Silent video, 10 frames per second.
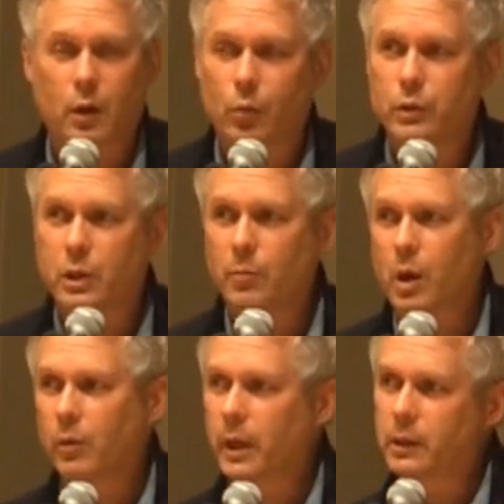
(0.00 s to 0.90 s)
were
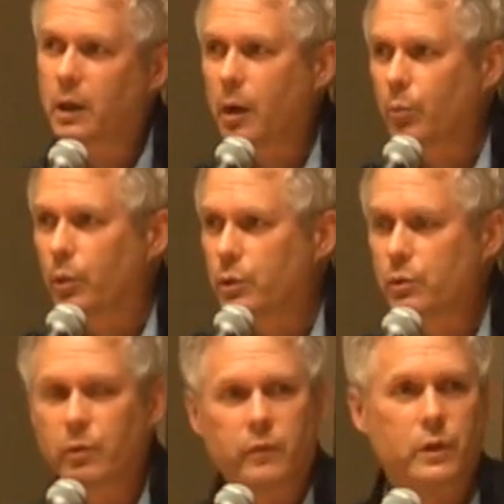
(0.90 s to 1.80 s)
somehow
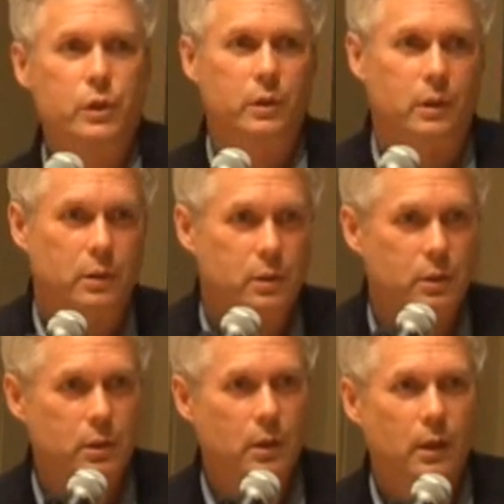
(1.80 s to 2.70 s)
latecomers,
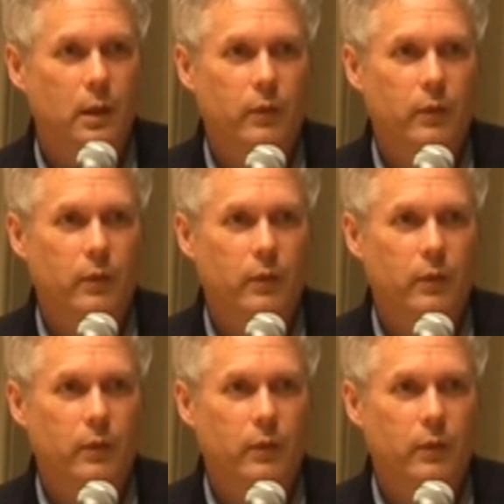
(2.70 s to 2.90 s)
revisionists,